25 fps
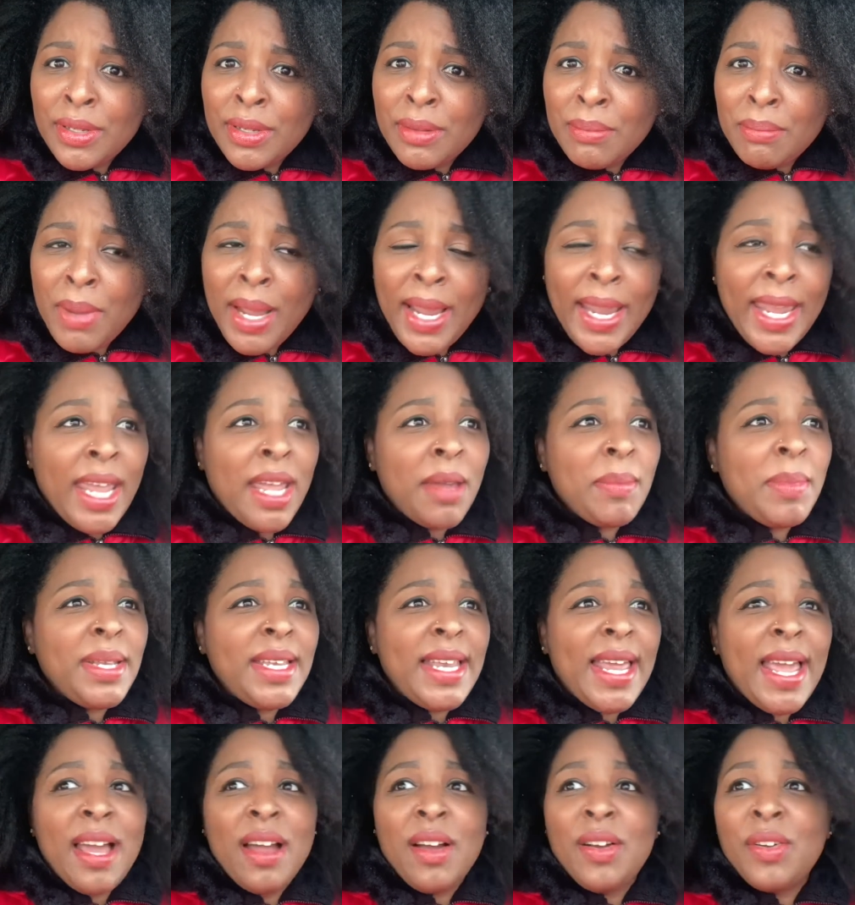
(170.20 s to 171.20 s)
my
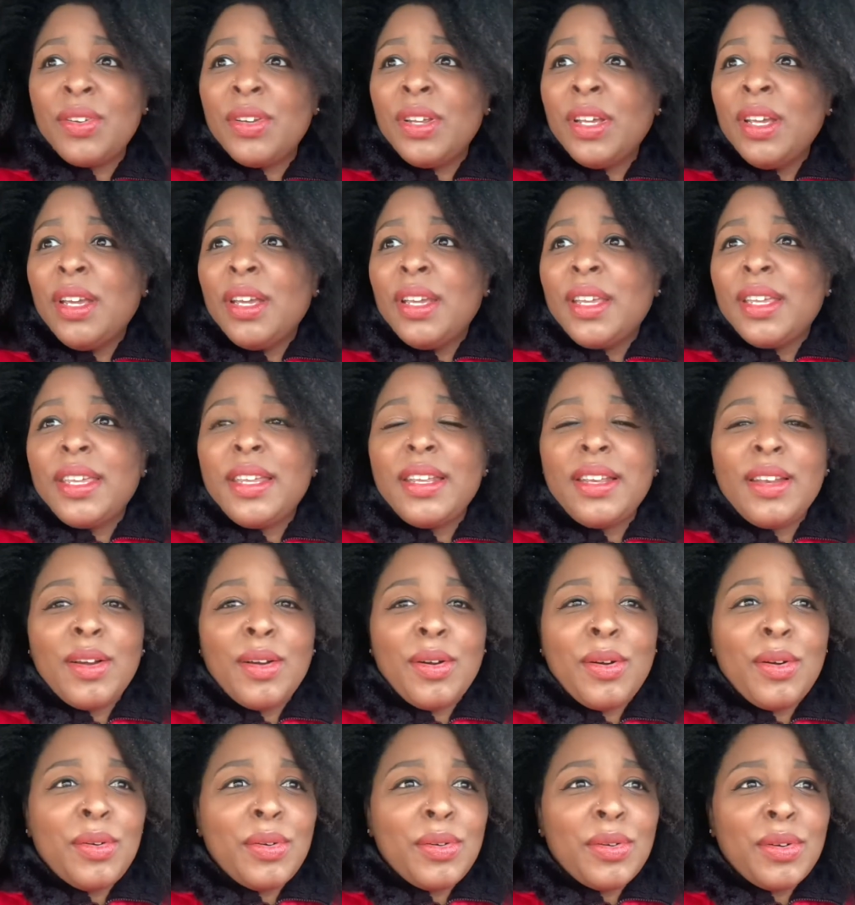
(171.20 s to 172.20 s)
hand-me-down, you
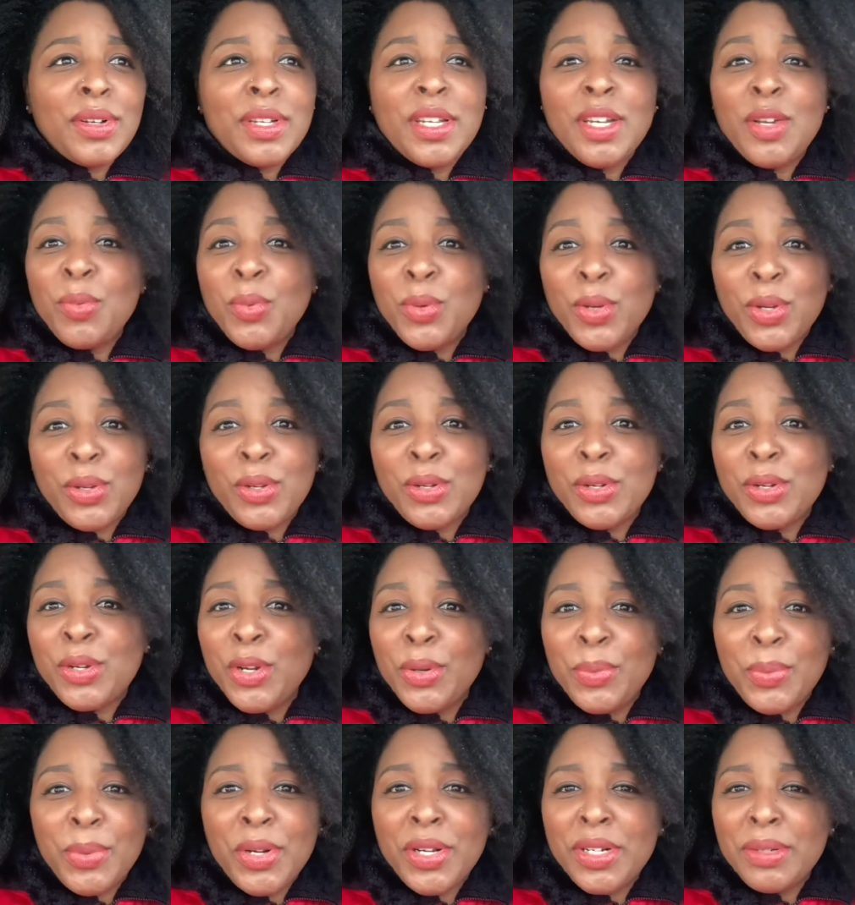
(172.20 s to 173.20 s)
know, Goodwill,
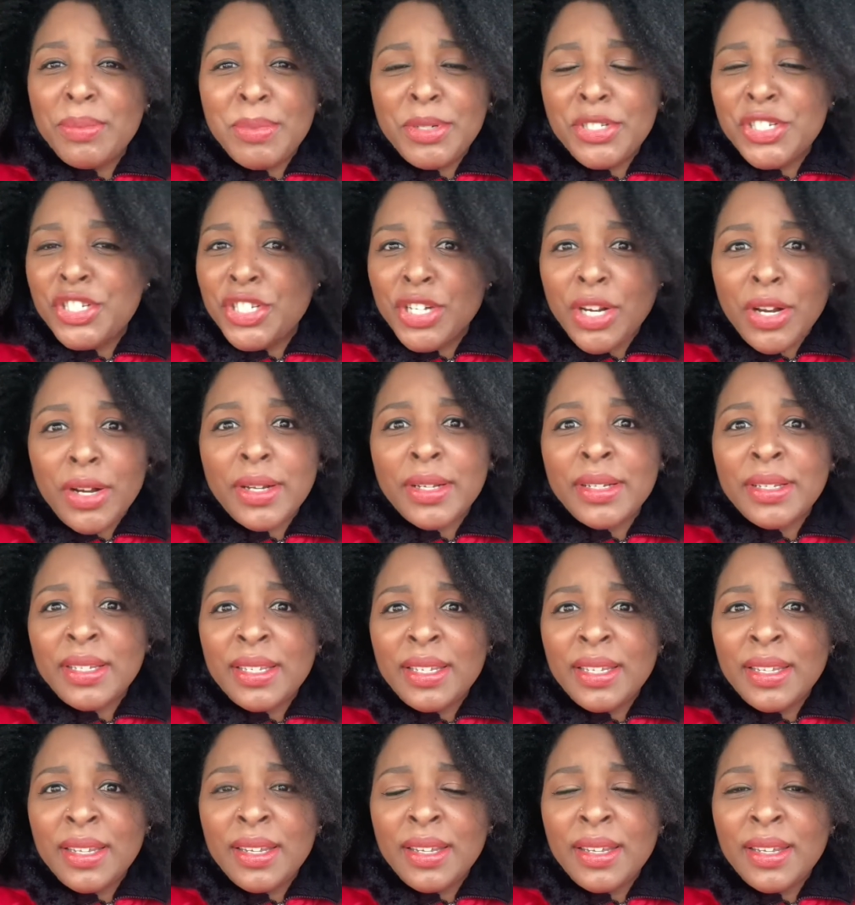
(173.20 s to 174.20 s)
Goodwill shirt
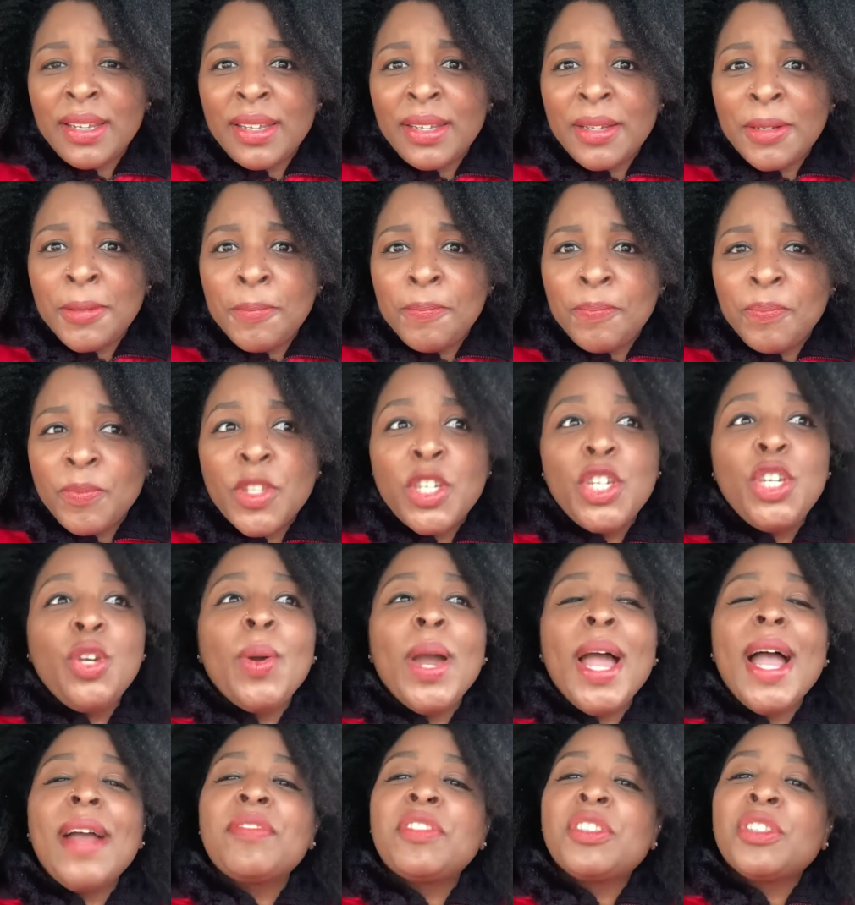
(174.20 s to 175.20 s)
you
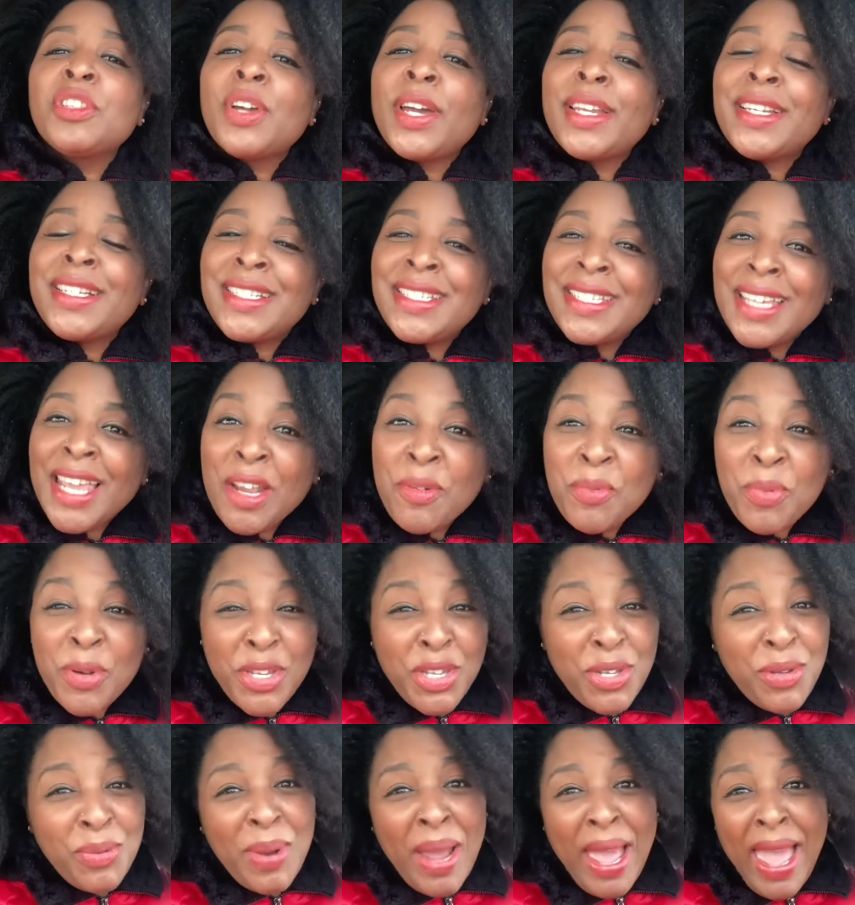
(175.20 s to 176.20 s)
have to learn how to take what
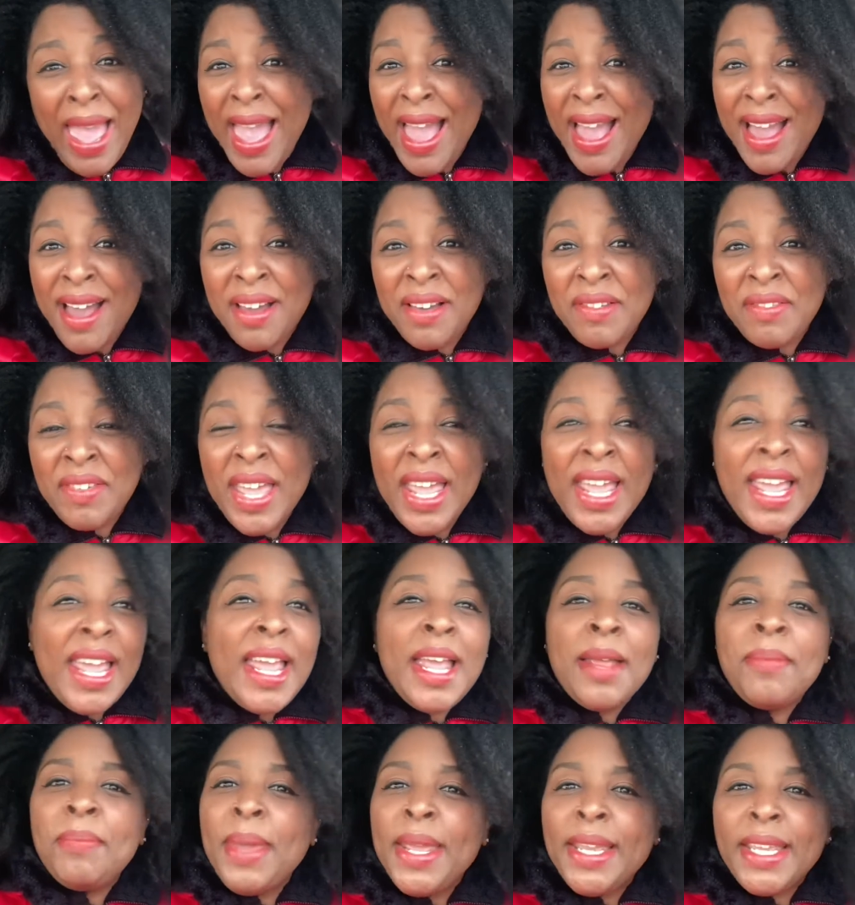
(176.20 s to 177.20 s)
you have
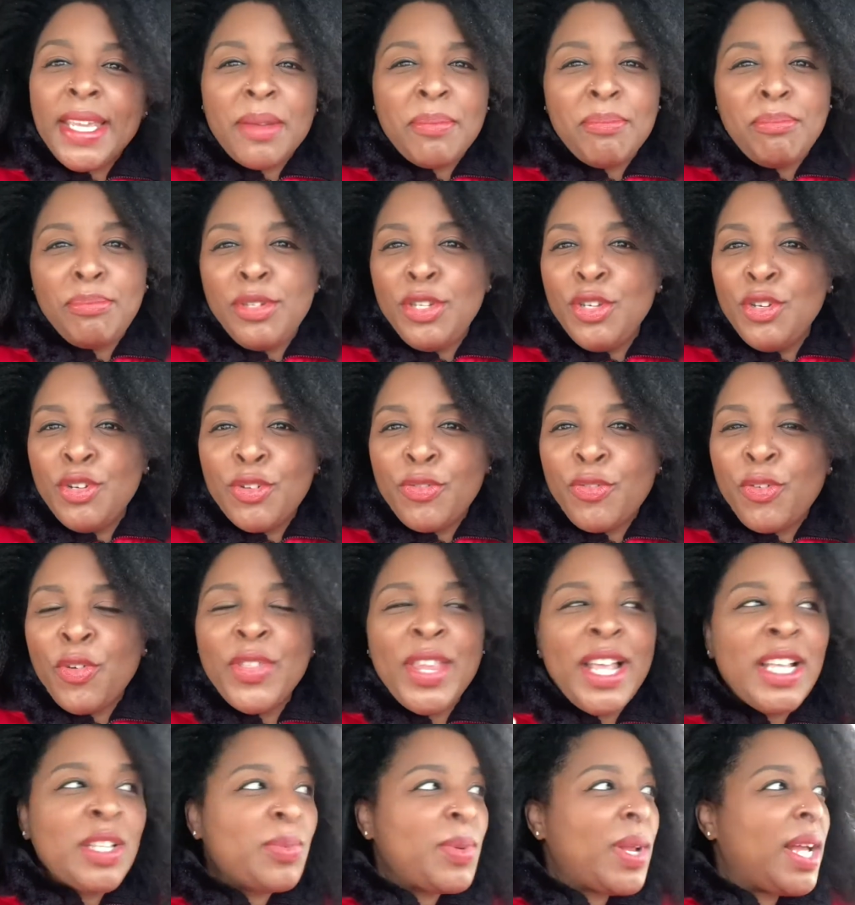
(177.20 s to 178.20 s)
and make it beautiful. And
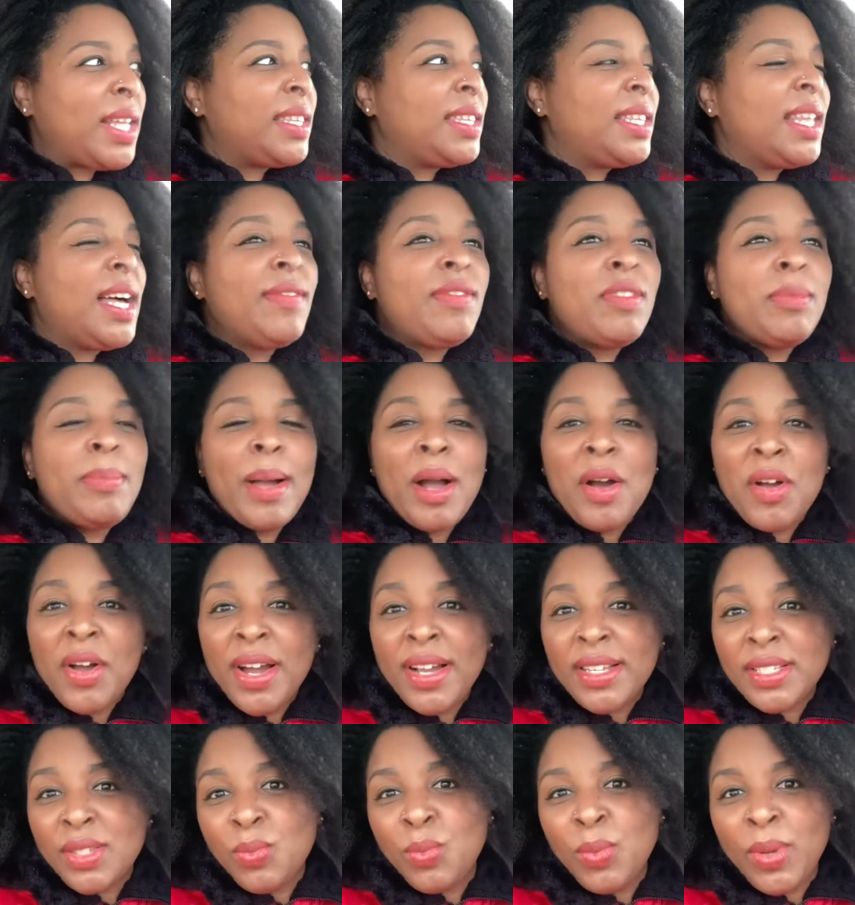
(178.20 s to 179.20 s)
that's what I love about
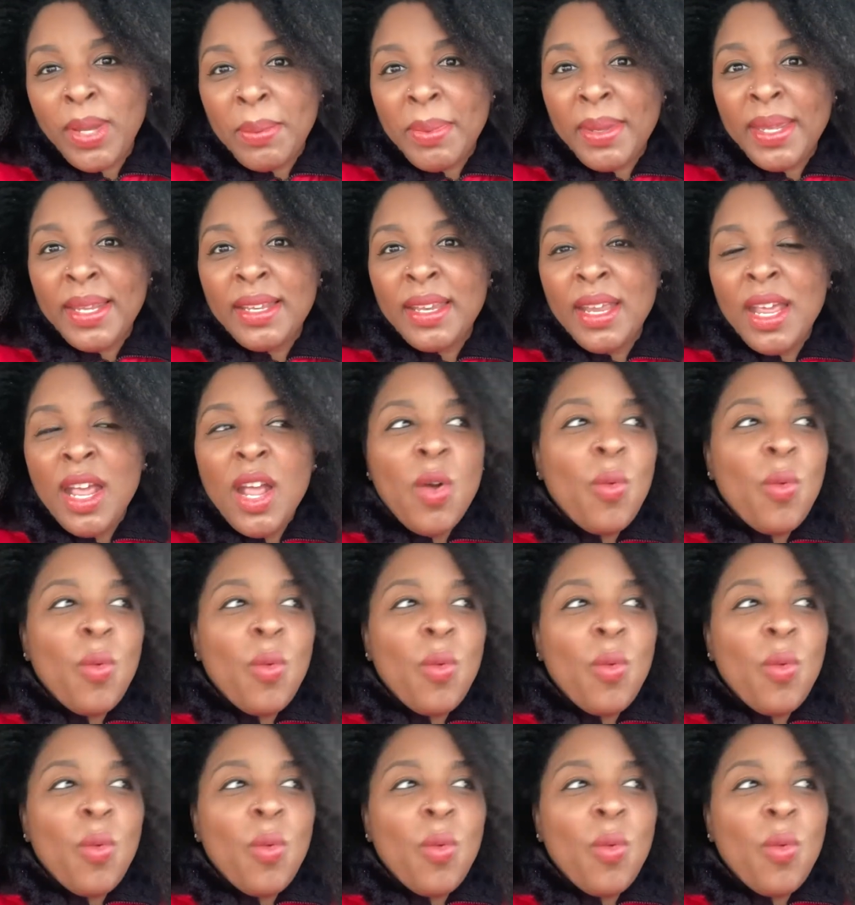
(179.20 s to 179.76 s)
us women.